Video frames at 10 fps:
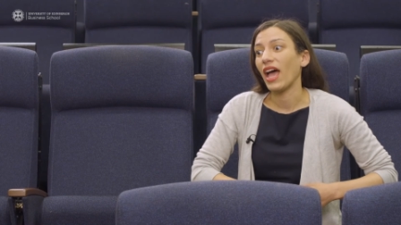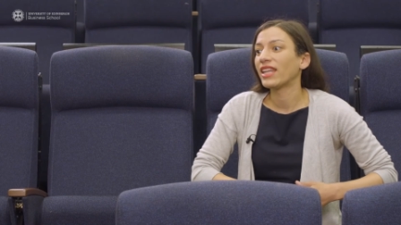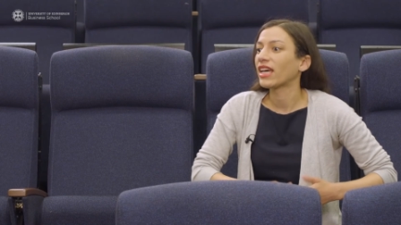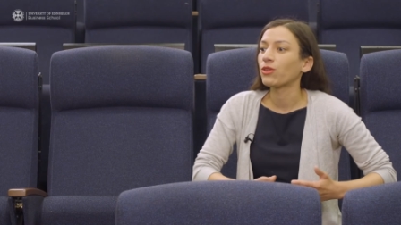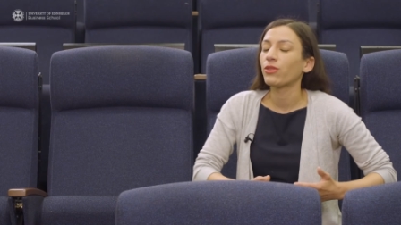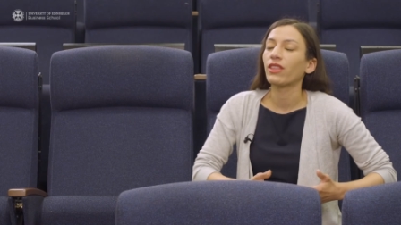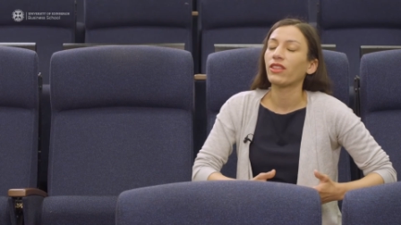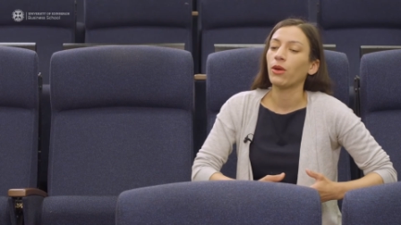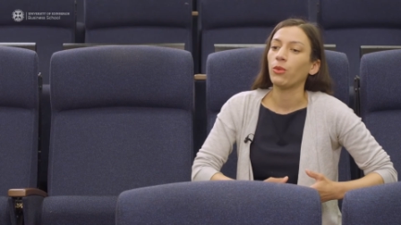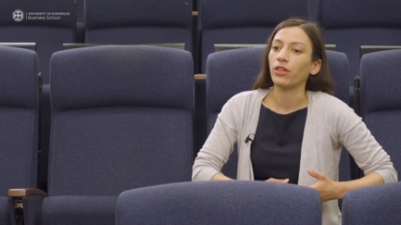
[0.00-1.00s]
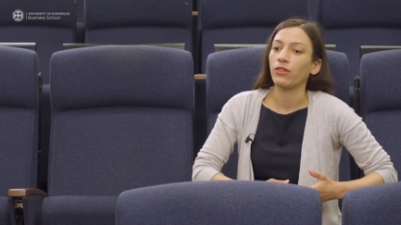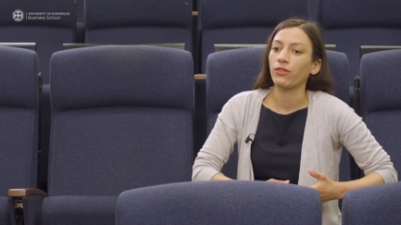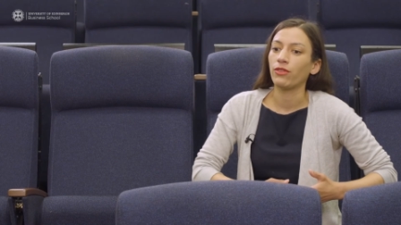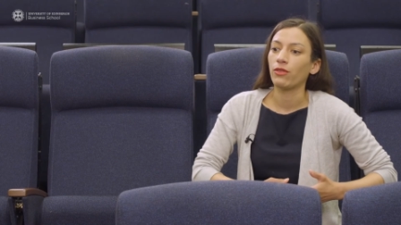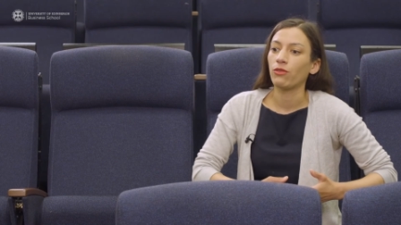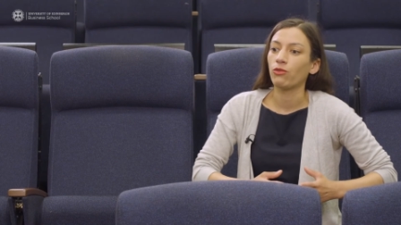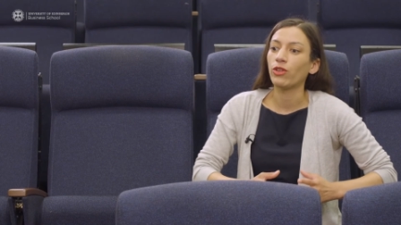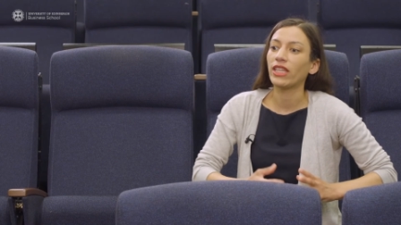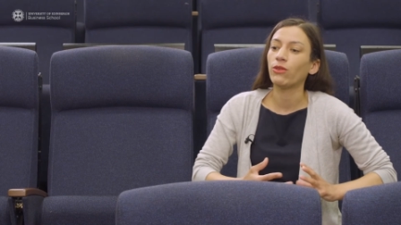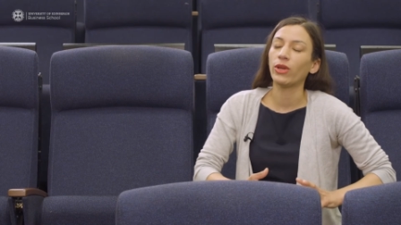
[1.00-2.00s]
And I don't think that I would have
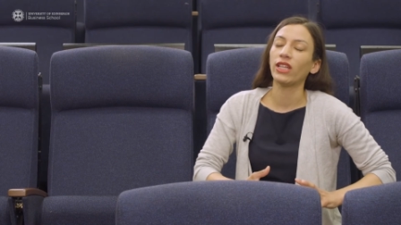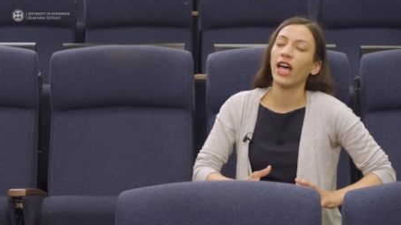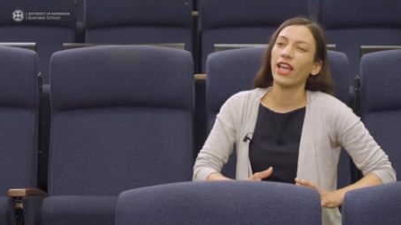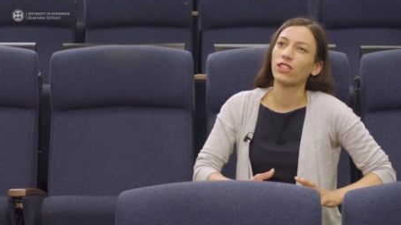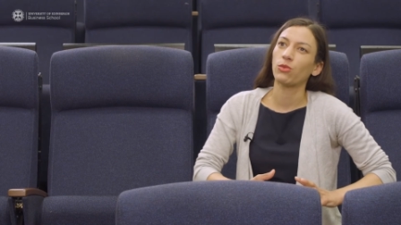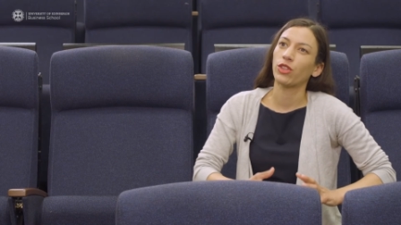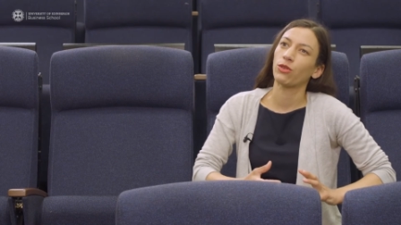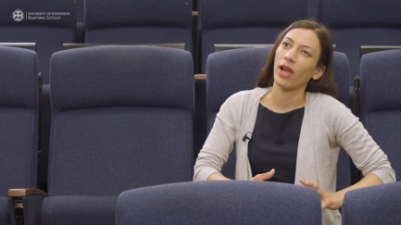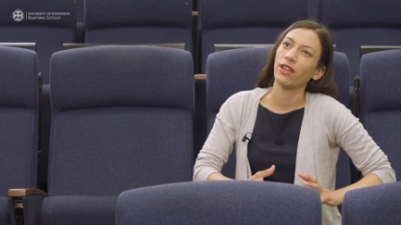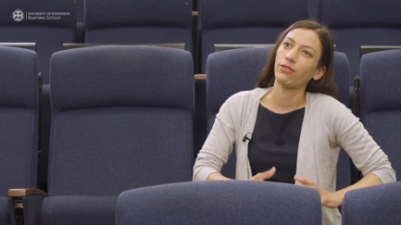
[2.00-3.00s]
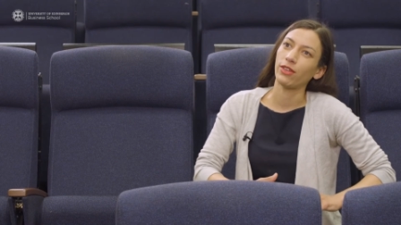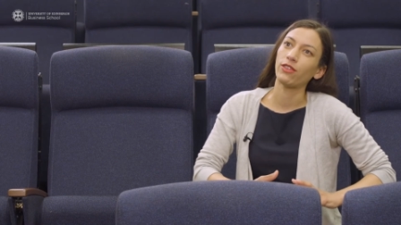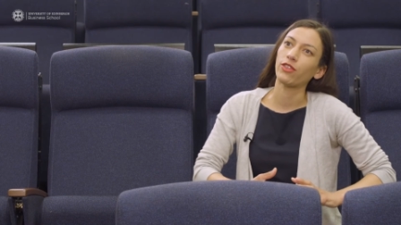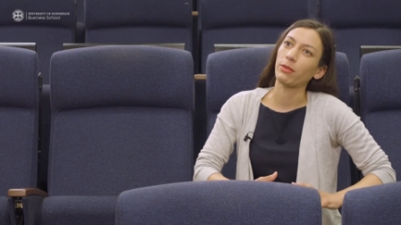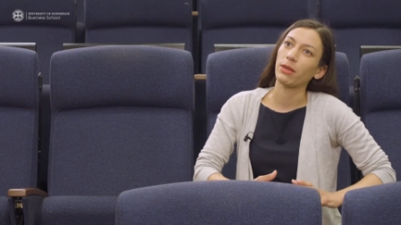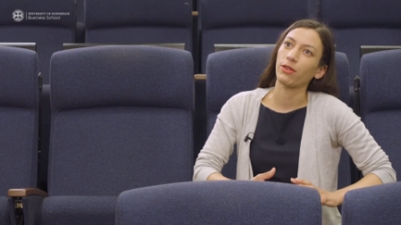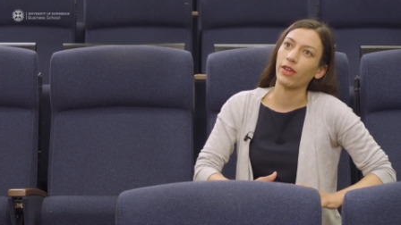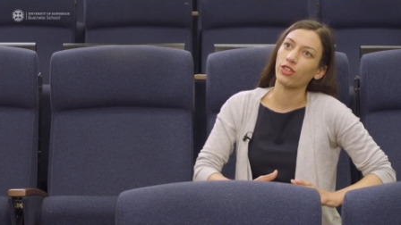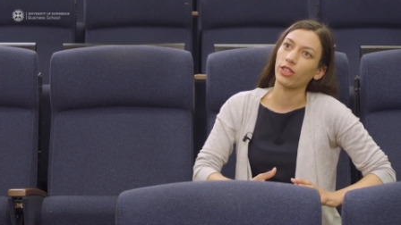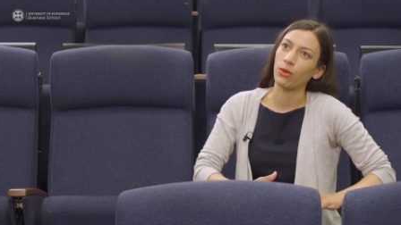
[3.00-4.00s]
really realized what the right fit for me
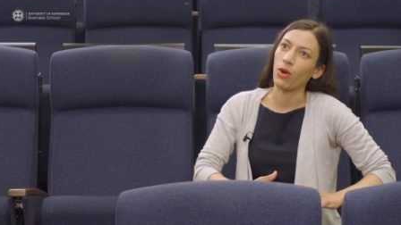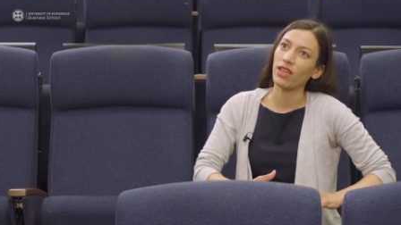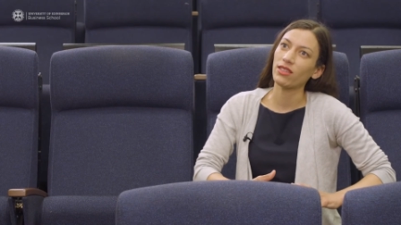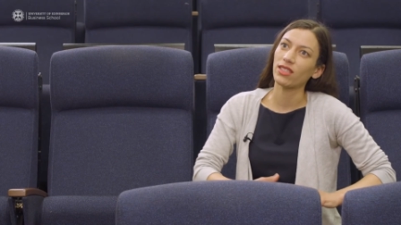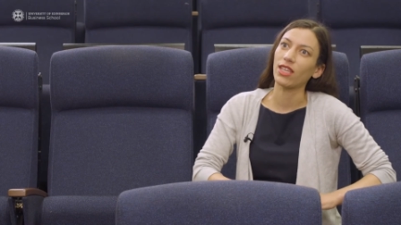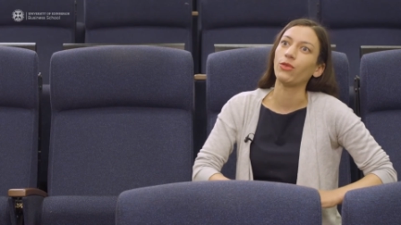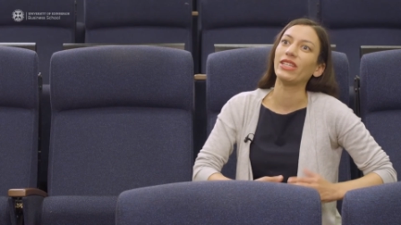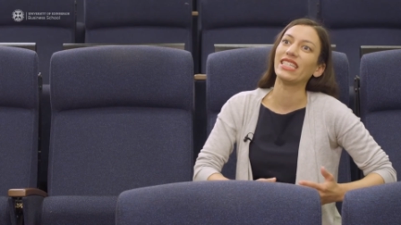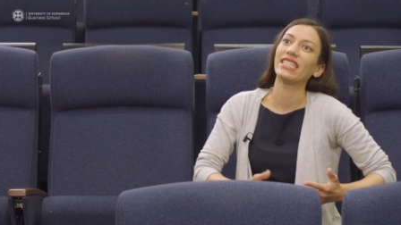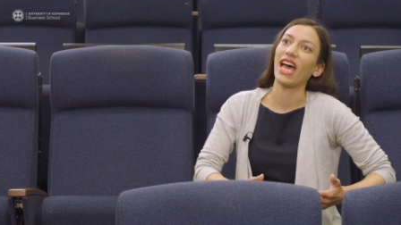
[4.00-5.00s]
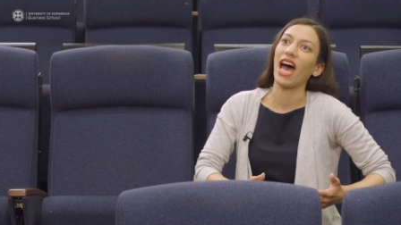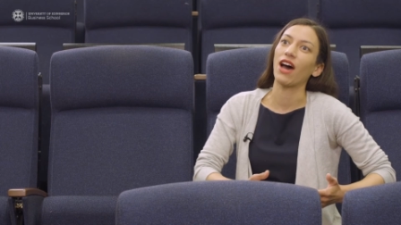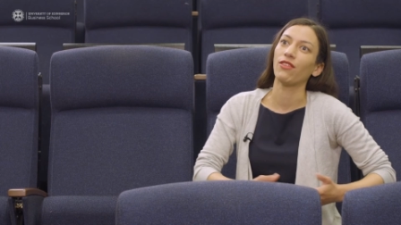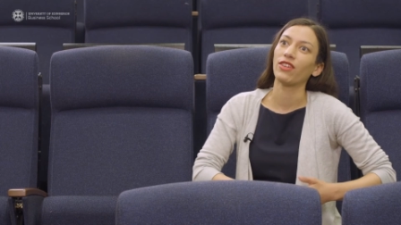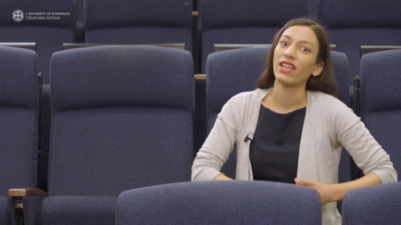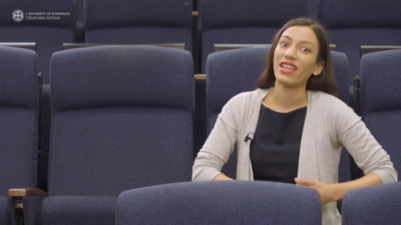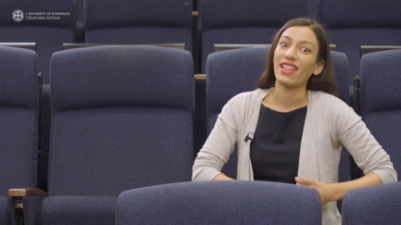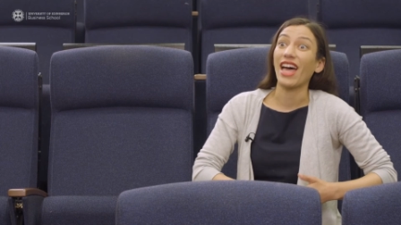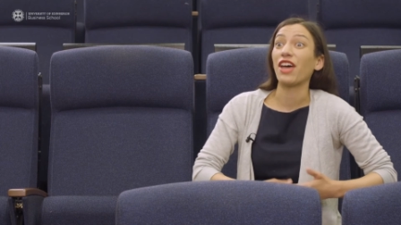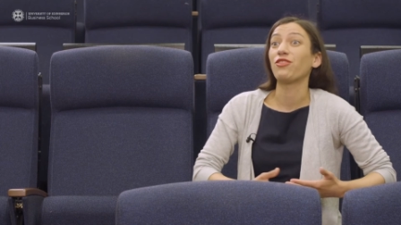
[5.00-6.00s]
professionally was if we didn't have
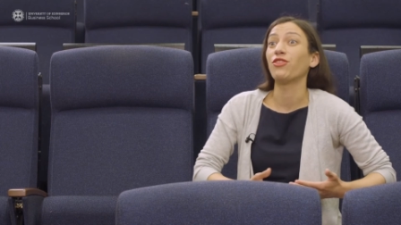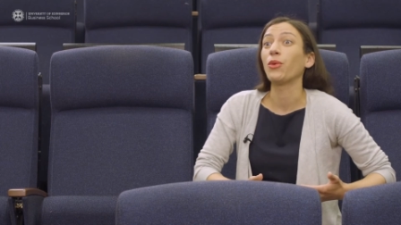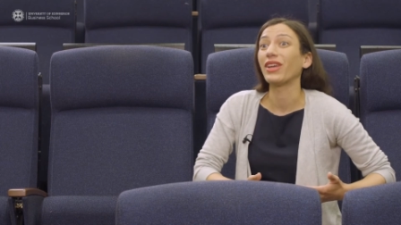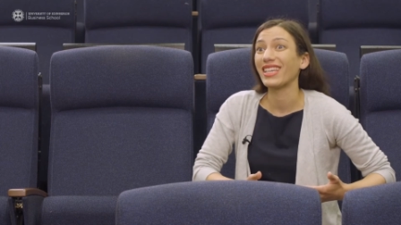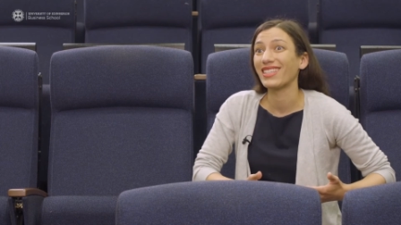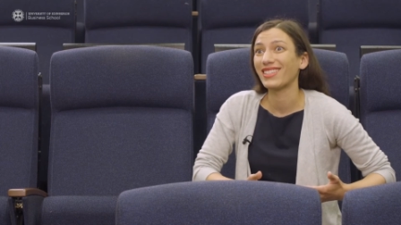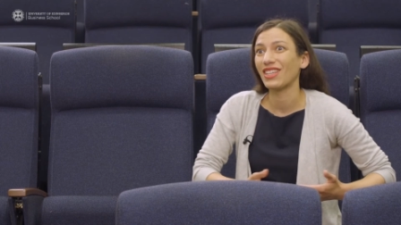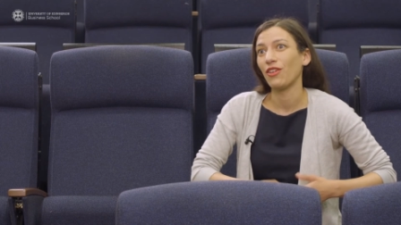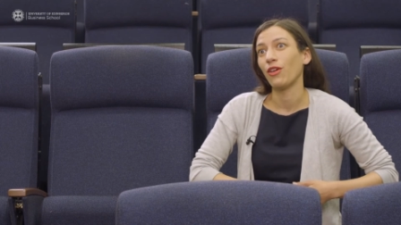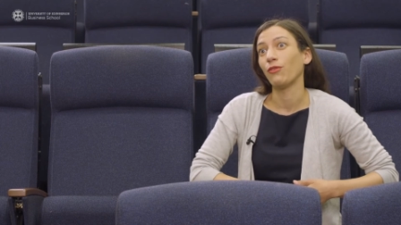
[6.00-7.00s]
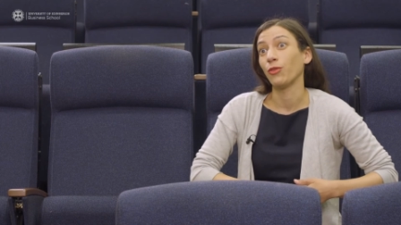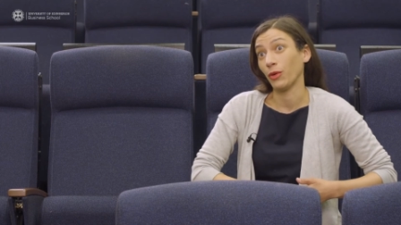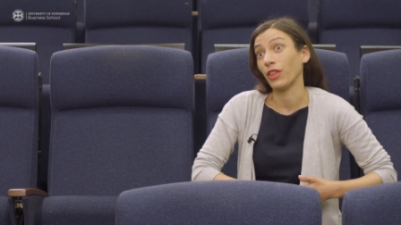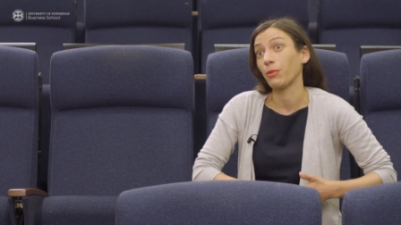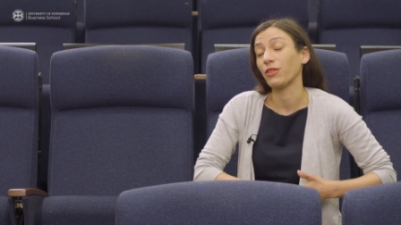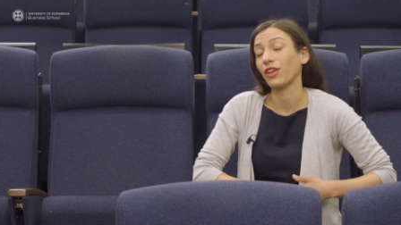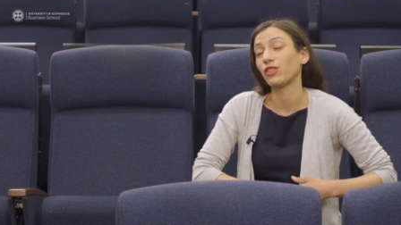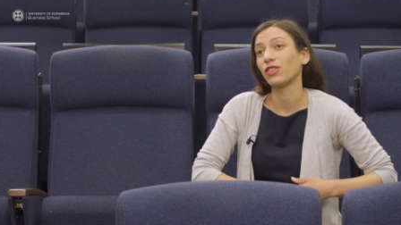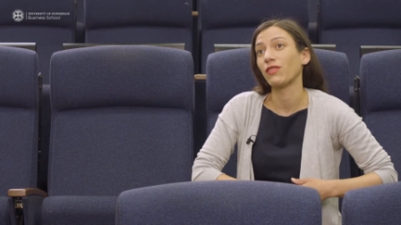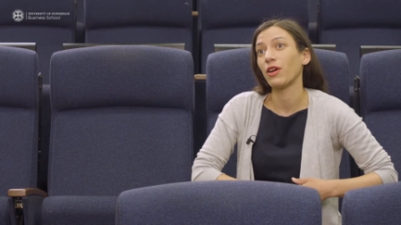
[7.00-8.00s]
that focus with our
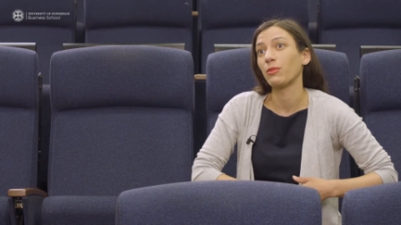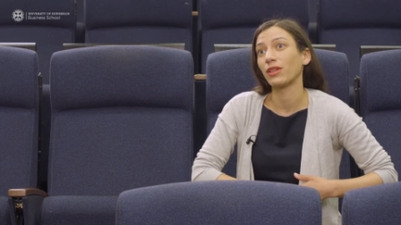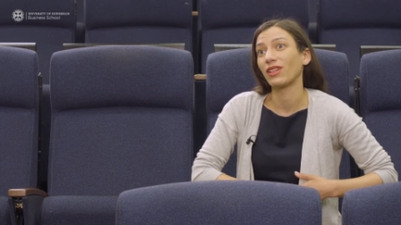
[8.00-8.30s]
professional development